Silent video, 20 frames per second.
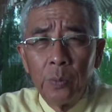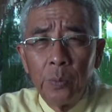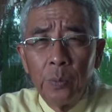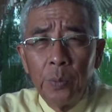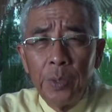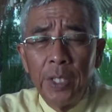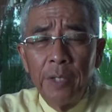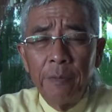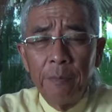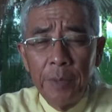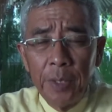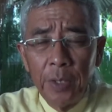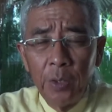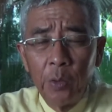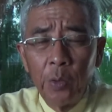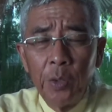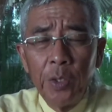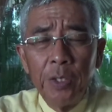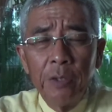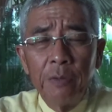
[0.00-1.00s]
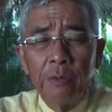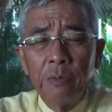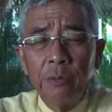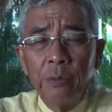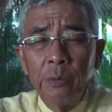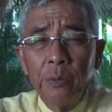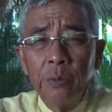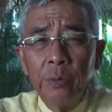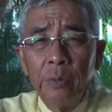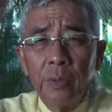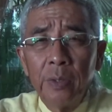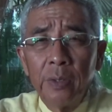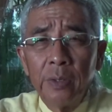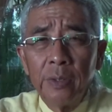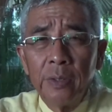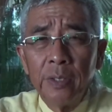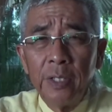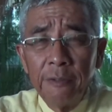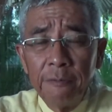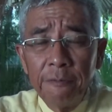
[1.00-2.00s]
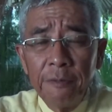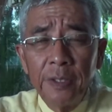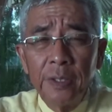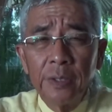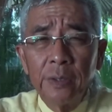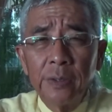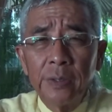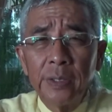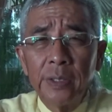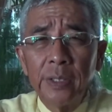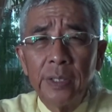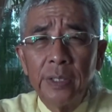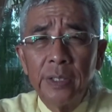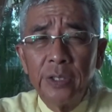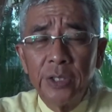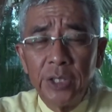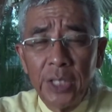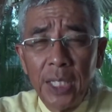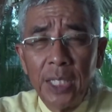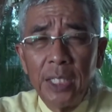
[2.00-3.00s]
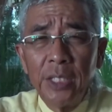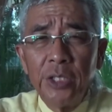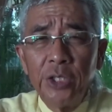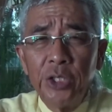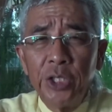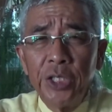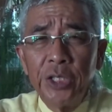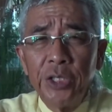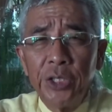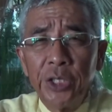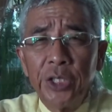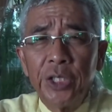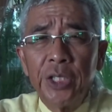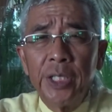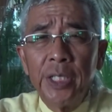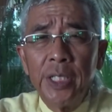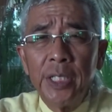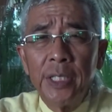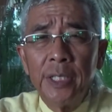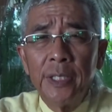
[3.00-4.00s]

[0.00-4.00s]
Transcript: We have been going through difficult and challenging journey.